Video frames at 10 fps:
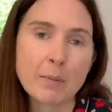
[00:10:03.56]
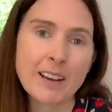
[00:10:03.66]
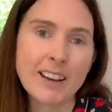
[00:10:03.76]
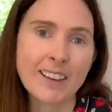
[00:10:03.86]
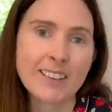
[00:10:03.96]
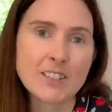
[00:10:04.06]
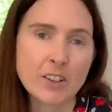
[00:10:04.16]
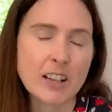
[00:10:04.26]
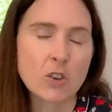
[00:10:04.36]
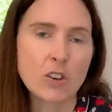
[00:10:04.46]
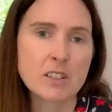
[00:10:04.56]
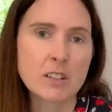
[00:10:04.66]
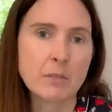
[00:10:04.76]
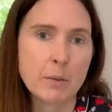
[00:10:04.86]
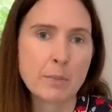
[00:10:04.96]
baking. So that's
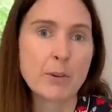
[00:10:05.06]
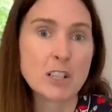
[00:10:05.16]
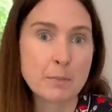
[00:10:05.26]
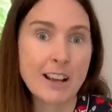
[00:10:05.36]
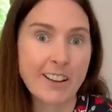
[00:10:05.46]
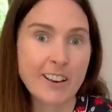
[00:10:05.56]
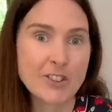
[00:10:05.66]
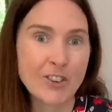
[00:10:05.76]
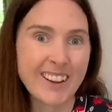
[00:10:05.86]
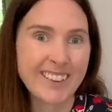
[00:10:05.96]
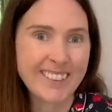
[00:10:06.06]
awesome. And it brings me a lot of joy.